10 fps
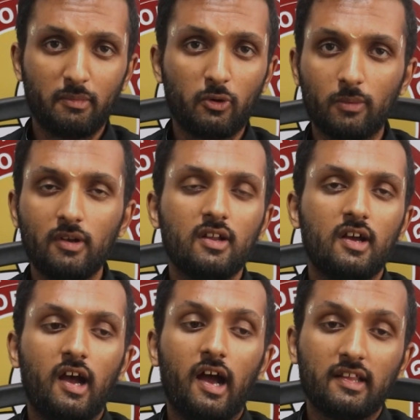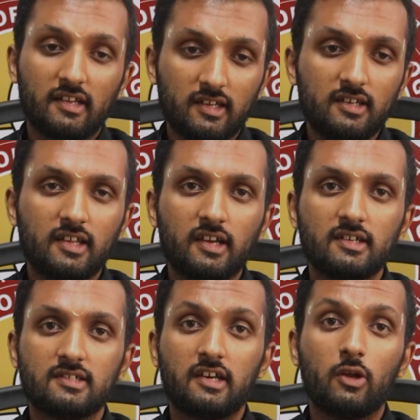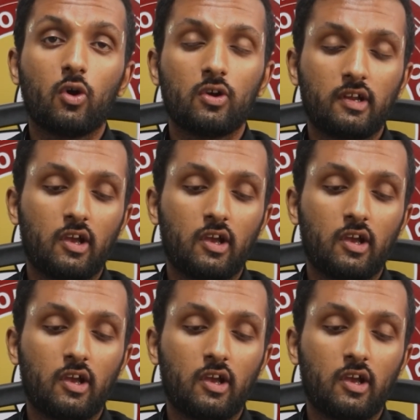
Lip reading: immutable. And the third thing is that you